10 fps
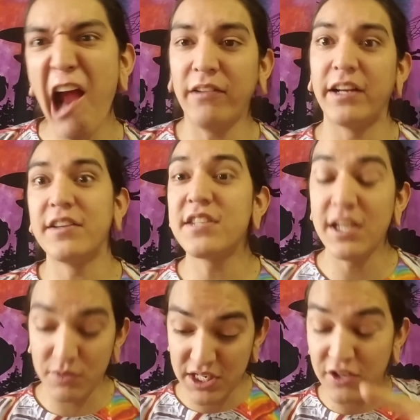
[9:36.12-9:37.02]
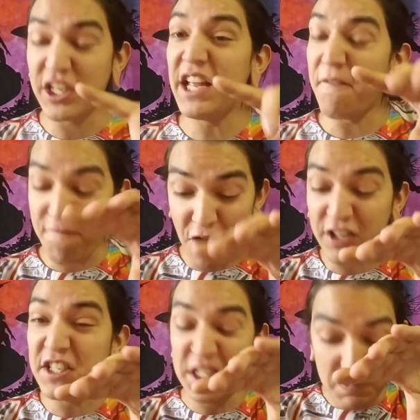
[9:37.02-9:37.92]
sound like this thing was either getting
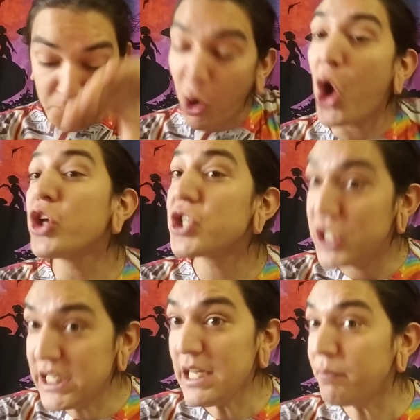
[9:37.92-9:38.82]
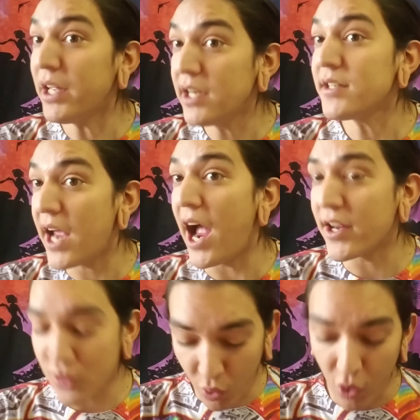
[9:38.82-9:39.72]
fucked balls deep in its
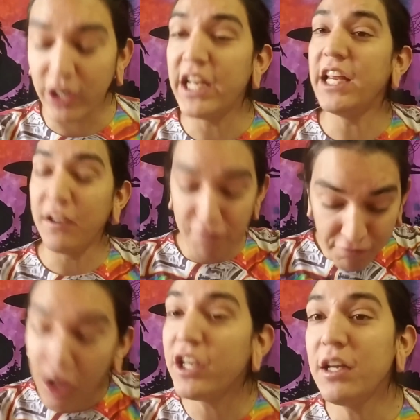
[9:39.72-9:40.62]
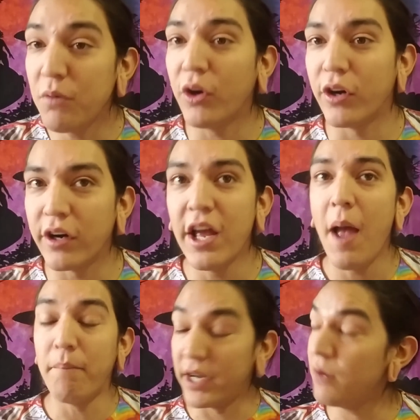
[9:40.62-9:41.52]
ass or getting fucking murdered,
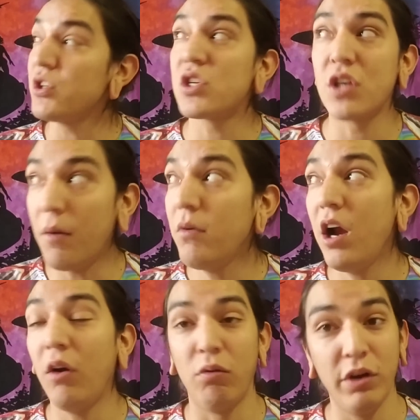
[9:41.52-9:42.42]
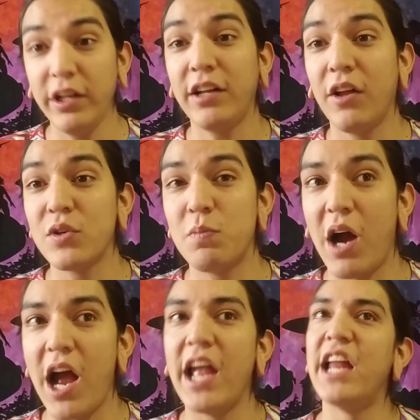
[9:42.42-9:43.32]
but it was somewhere really close
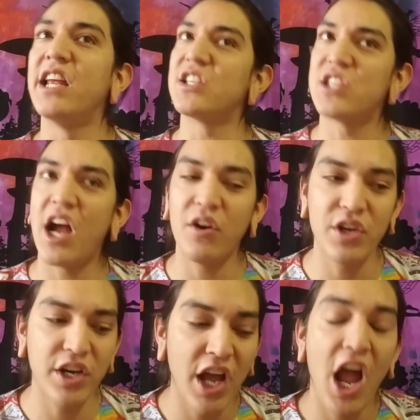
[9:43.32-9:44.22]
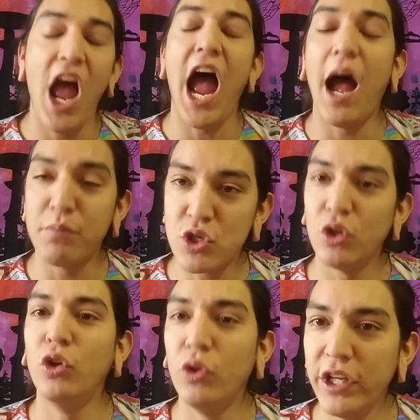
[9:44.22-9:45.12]
by and it sounded
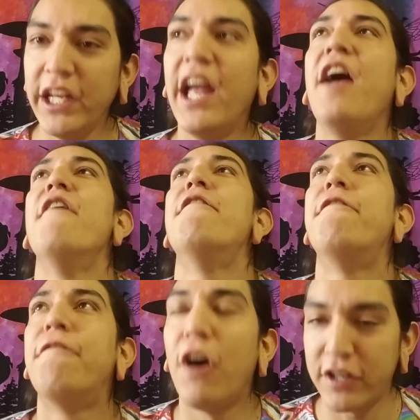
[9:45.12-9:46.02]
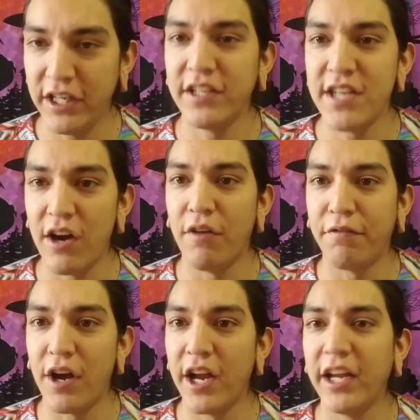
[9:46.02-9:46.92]
absolutely fucking
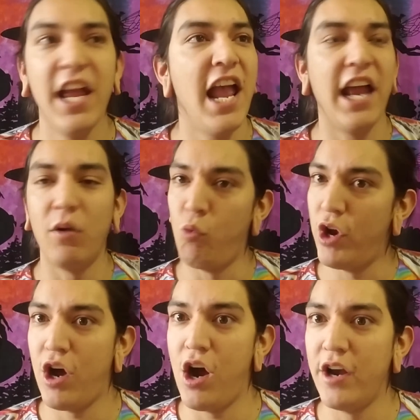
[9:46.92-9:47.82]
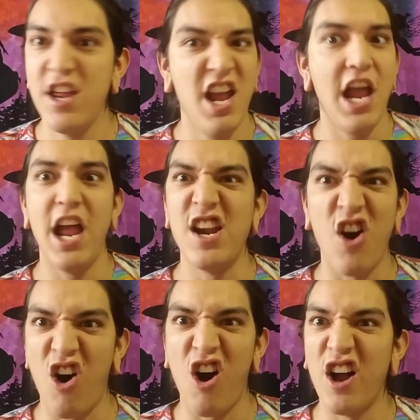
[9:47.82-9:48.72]
terrifying, and it went on and
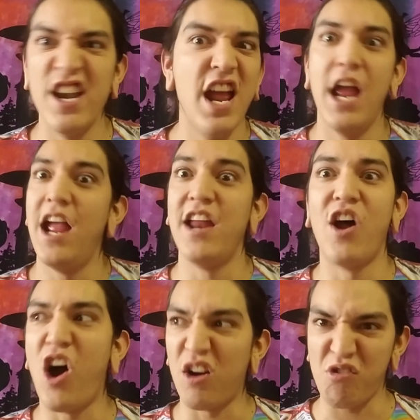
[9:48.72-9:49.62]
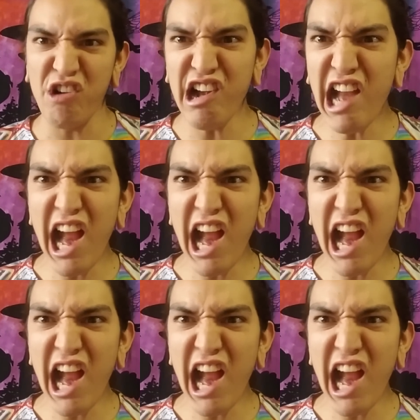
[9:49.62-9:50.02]
on and on.